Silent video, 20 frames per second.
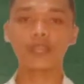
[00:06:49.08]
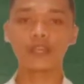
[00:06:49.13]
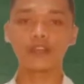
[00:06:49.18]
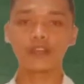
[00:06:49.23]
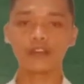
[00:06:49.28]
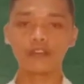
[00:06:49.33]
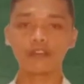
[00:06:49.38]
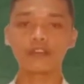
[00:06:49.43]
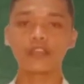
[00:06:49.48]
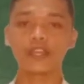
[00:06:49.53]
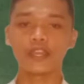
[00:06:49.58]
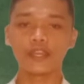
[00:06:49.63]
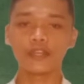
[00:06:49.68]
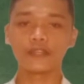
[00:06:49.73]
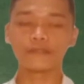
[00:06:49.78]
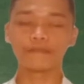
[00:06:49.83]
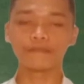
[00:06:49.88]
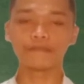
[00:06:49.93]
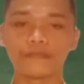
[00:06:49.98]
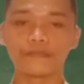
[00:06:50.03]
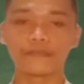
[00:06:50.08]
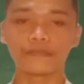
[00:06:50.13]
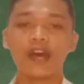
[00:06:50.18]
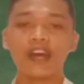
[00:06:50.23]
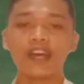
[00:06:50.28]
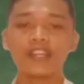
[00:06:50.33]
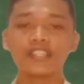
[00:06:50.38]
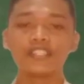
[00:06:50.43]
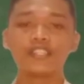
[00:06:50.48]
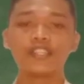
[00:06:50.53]
Okay.
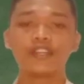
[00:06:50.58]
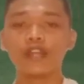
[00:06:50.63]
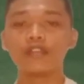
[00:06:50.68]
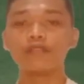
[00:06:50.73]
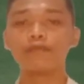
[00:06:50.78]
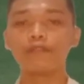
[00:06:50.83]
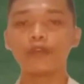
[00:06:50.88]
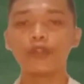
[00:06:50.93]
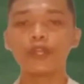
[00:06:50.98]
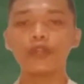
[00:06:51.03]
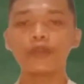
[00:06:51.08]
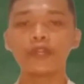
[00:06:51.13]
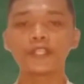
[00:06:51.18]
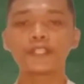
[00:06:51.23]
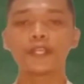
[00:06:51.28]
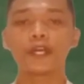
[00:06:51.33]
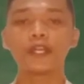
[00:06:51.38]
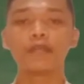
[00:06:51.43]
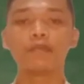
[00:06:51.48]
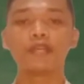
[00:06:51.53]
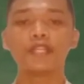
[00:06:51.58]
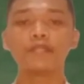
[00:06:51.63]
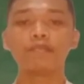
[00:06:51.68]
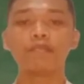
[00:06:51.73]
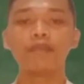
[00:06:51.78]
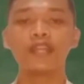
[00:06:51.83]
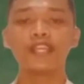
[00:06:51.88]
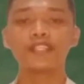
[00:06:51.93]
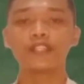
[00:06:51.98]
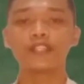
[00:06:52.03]
And for your assignment, please